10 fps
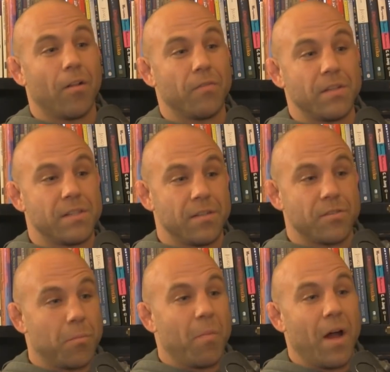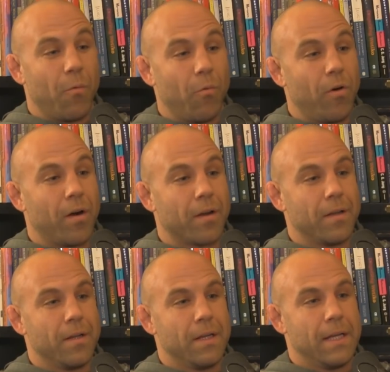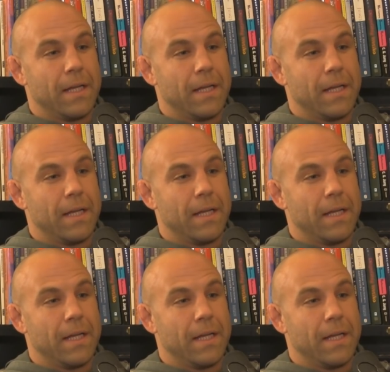all of these things are my work.